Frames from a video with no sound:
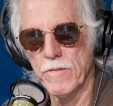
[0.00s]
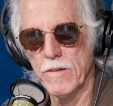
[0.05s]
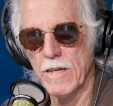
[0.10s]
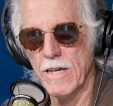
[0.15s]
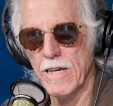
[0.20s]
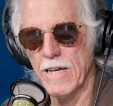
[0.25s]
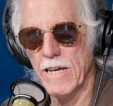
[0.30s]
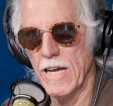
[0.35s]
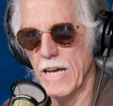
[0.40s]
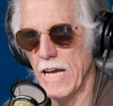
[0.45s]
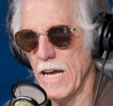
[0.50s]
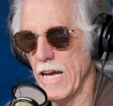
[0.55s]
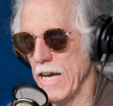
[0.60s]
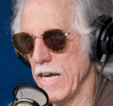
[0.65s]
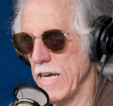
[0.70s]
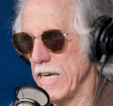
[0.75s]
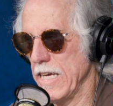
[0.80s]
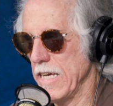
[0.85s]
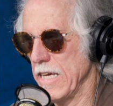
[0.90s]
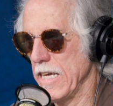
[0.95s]

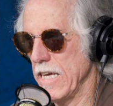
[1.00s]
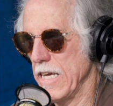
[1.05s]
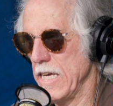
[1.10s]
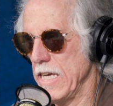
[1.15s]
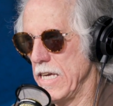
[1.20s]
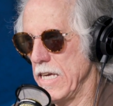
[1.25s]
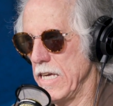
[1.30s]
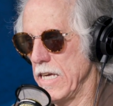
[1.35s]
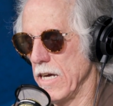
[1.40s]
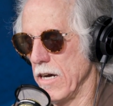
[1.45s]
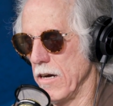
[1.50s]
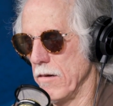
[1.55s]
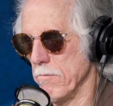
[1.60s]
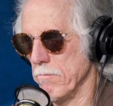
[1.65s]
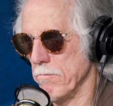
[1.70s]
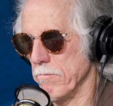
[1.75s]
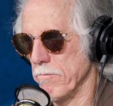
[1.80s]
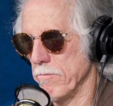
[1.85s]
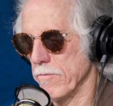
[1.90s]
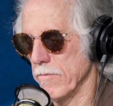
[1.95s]
he, he
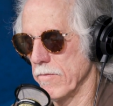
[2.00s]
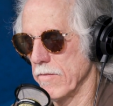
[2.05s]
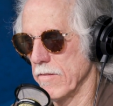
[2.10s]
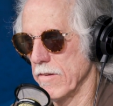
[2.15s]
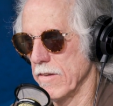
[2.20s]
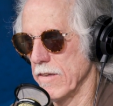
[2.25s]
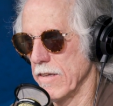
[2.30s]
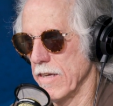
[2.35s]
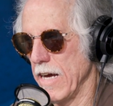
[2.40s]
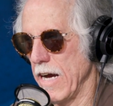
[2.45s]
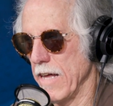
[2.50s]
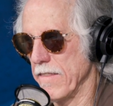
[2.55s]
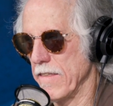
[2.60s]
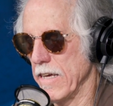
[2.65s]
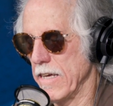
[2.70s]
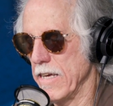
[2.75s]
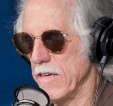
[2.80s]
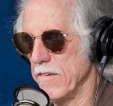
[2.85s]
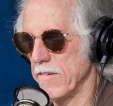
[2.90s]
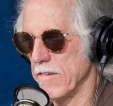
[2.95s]
um, I
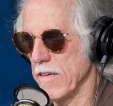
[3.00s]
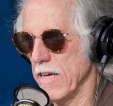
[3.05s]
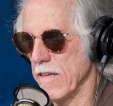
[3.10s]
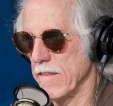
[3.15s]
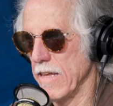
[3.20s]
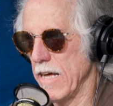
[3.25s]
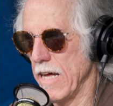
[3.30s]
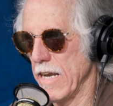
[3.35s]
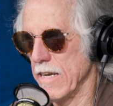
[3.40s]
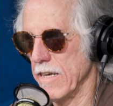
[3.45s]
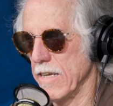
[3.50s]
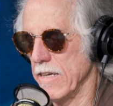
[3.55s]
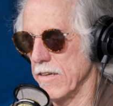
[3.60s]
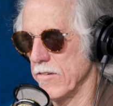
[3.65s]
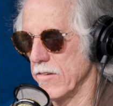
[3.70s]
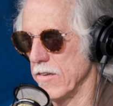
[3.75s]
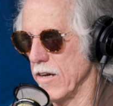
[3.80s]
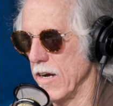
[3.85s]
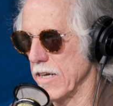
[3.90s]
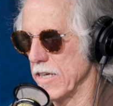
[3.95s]
think he said that in
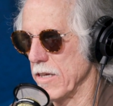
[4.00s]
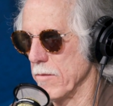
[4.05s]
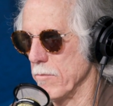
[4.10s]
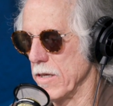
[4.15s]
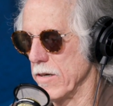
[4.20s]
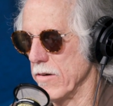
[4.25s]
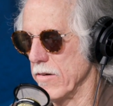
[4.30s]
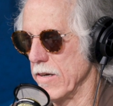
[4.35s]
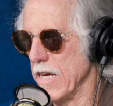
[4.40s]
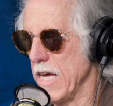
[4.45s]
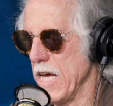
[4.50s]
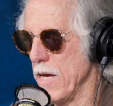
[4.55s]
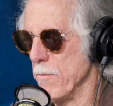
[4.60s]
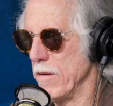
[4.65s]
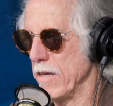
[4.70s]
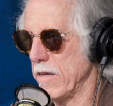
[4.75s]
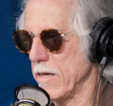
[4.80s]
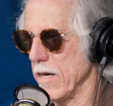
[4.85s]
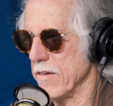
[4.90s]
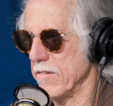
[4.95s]
his documentary
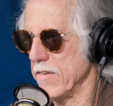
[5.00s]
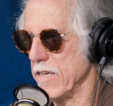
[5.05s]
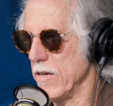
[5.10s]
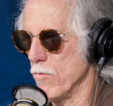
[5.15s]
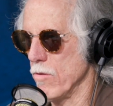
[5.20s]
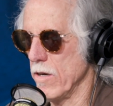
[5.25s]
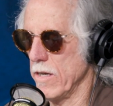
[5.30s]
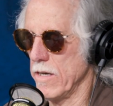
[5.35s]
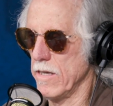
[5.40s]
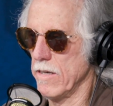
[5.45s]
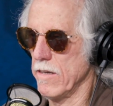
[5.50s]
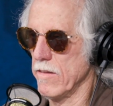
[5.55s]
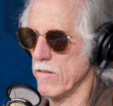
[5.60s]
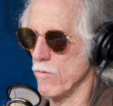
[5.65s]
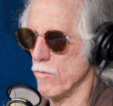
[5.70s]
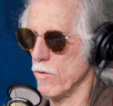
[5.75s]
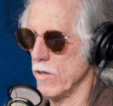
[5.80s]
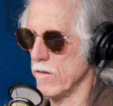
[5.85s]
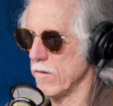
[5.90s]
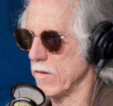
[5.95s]
because he went into
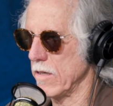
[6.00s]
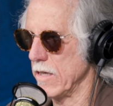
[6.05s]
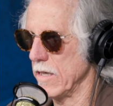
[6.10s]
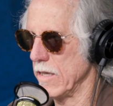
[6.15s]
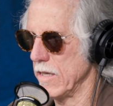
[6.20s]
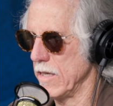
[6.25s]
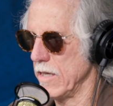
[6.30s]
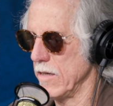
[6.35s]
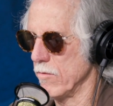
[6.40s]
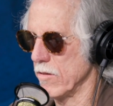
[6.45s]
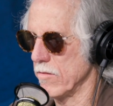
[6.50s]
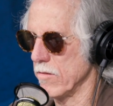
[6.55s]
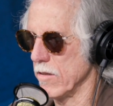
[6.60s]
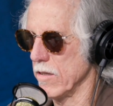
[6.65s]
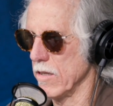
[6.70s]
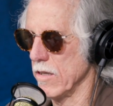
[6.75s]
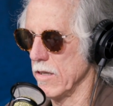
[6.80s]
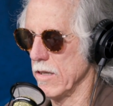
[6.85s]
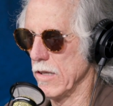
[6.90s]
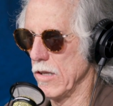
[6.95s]
the Whisky and he was a
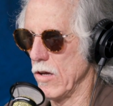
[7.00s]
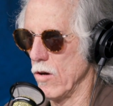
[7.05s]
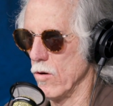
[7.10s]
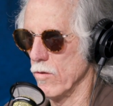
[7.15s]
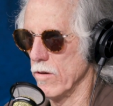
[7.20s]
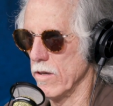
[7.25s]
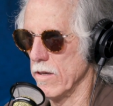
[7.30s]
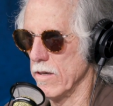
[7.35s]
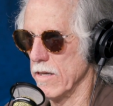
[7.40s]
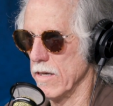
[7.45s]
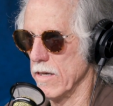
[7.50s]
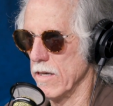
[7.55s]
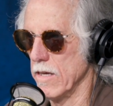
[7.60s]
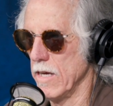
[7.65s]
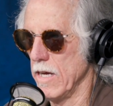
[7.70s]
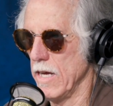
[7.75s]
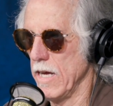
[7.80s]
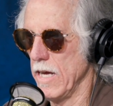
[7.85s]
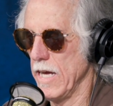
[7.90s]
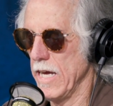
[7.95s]
little loaded and
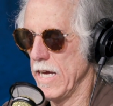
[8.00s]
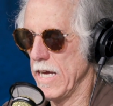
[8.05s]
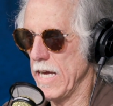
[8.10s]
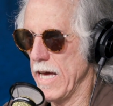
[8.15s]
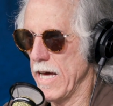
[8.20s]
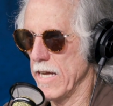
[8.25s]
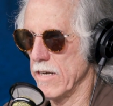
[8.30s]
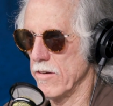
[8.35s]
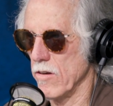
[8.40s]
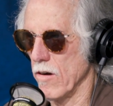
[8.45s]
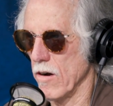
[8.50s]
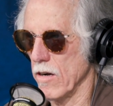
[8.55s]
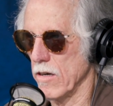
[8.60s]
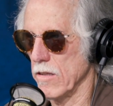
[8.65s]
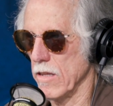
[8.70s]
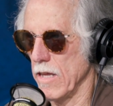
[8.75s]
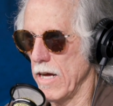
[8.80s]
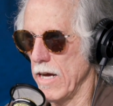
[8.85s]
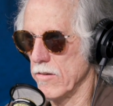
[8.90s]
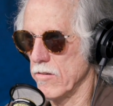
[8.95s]
he had
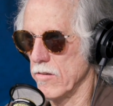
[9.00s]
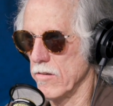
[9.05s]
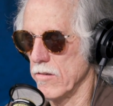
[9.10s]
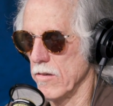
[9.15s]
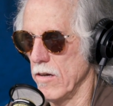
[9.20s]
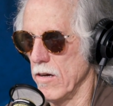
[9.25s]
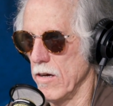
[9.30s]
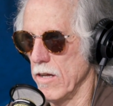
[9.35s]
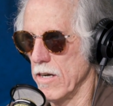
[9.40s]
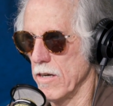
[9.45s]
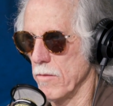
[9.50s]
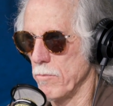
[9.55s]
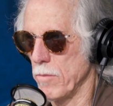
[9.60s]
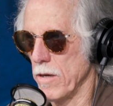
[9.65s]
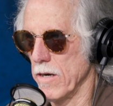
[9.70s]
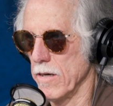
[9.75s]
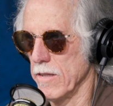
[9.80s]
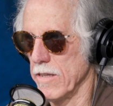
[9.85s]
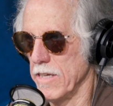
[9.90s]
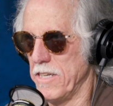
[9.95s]
dark glasses on and
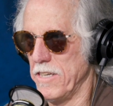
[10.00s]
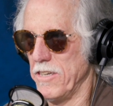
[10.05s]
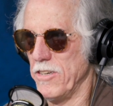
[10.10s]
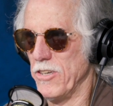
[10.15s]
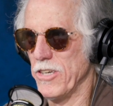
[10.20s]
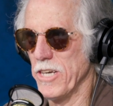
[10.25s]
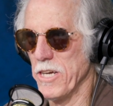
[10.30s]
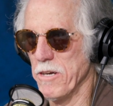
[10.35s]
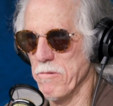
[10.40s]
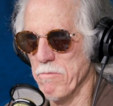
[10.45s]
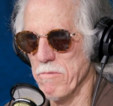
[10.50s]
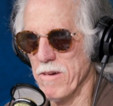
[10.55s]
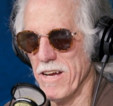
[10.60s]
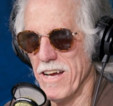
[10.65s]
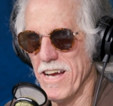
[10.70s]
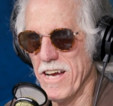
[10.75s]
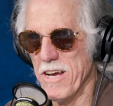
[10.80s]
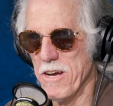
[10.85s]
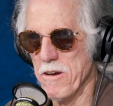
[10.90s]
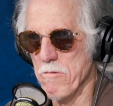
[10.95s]
apparently Jim
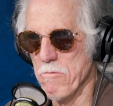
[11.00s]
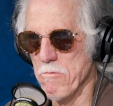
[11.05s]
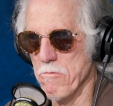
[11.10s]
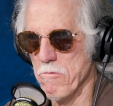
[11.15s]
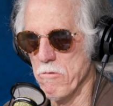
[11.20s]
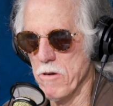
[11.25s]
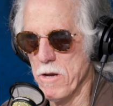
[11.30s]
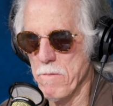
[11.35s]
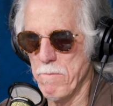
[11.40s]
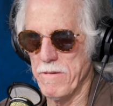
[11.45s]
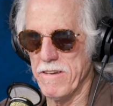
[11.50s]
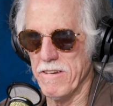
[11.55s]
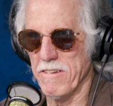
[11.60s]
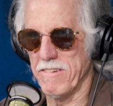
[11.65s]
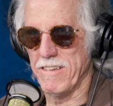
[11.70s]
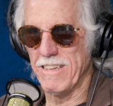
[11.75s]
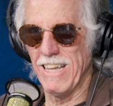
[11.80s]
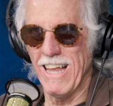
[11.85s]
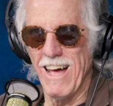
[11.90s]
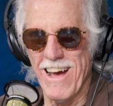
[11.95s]
ripped
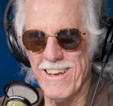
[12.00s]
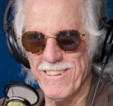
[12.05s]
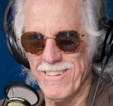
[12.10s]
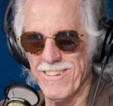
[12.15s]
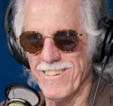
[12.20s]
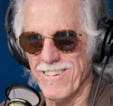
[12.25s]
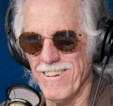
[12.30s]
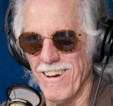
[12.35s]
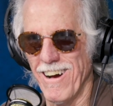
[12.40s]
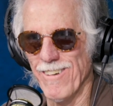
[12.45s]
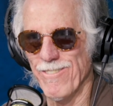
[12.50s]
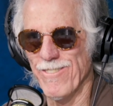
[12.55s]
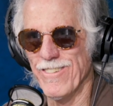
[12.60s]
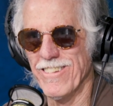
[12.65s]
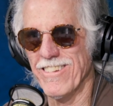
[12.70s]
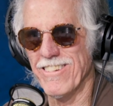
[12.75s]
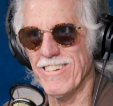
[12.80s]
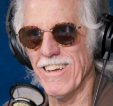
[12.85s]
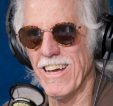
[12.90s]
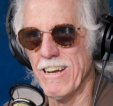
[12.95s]
his glasses off
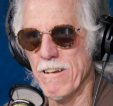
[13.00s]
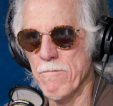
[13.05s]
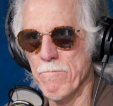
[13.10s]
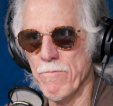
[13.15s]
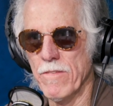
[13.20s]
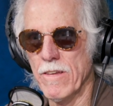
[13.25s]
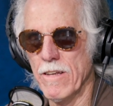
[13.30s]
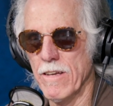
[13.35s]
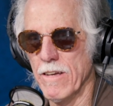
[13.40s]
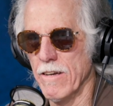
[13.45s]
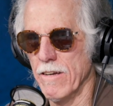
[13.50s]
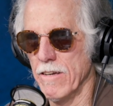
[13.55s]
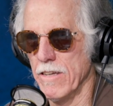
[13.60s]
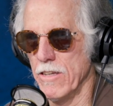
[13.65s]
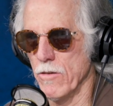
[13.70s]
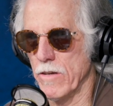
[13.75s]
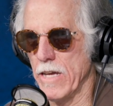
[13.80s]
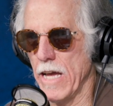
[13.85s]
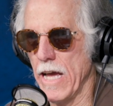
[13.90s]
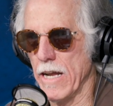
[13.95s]
and said,
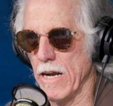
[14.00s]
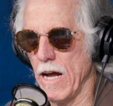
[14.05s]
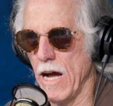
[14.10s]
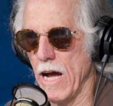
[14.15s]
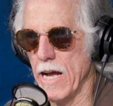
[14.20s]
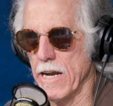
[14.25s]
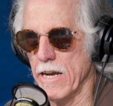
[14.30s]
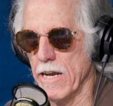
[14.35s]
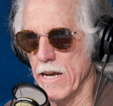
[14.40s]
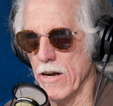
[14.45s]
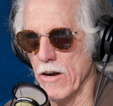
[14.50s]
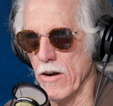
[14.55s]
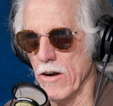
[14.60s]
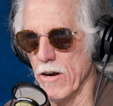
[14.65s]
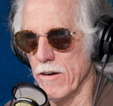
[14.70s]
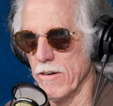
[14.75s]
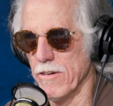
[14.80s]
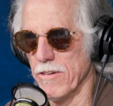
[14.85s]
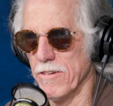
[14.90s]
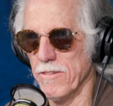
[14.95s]
"You can't hide
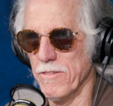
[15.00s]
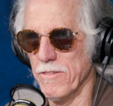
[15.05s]
here."